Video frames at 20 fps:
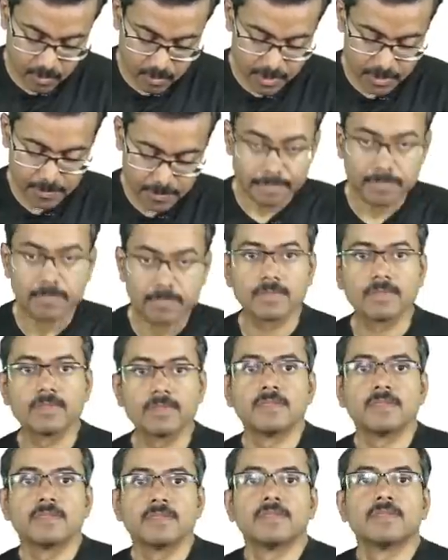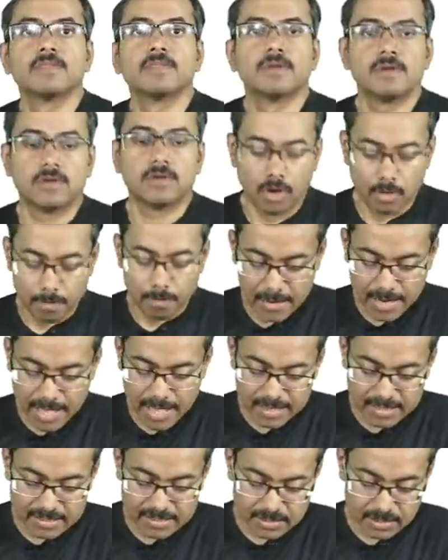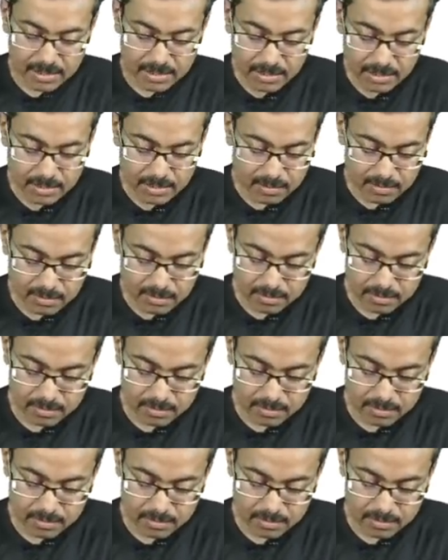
Okay. Top layer is the